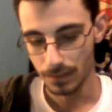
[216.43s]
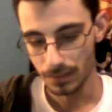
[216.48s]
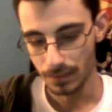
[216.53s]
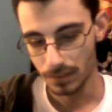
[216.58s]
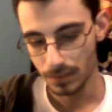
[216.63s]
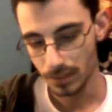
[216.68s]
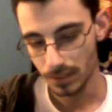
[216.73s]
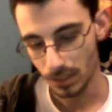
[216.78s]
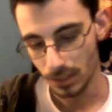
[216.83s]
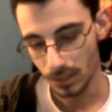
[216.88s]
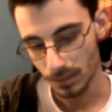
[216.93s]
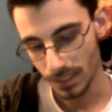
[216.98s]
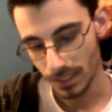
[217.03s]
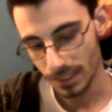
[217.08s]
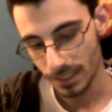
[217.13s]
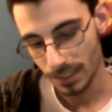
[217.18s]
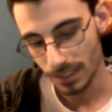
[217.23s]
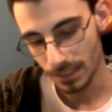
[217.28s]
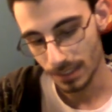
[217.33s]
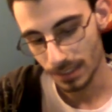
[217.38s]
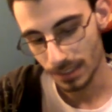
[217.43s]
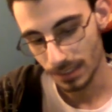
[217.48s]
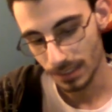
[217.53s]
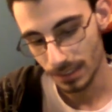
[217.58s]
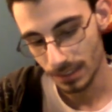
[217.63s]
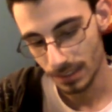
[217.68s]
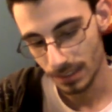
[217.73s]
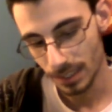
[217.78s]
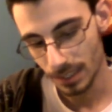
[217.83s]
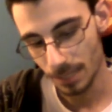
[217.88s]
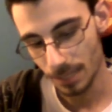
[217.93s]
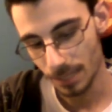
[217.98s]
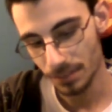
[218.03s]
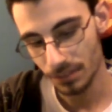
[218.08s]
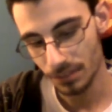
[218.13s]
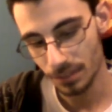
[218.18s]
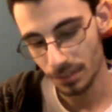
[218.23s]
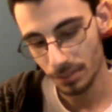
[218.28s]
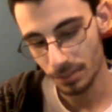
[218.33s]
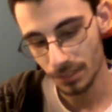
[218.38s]
So,
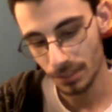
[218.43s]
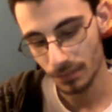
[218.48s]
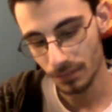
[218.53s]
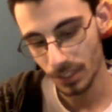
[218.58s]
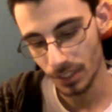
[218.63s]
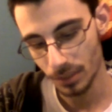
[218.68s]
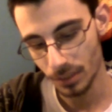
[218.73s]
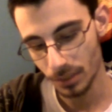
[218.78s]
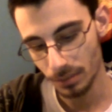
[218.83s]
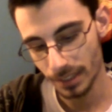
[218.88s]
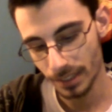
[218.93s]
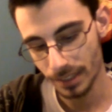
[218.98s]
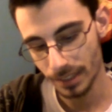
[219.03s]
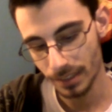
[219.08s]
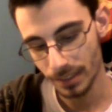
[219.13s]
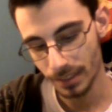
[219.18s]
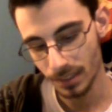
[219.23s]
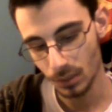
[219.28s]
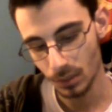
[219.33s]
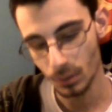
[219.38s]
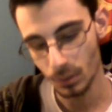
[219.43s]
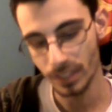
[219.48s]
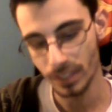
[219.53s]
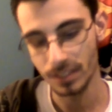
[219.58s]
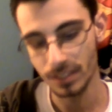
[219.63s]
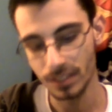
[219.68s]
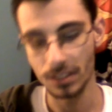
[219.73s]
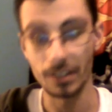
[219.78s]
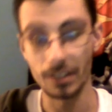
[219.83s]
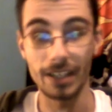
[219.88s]
MP3 plus video player, quick start